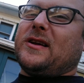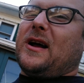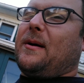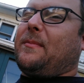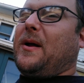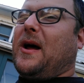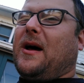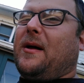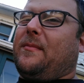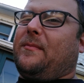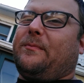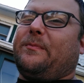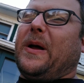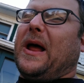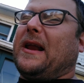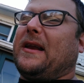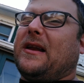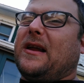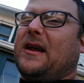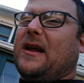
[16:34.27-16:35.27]
I'm not
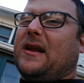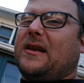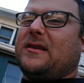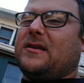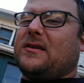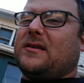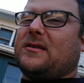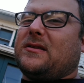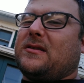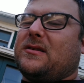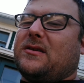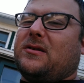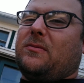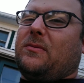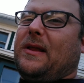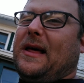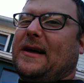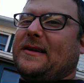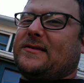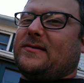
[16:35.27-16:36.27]
bending and
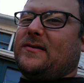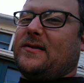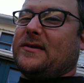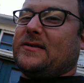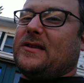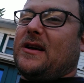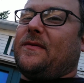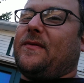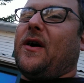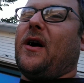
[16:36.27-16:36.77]
doing that sort of stuff,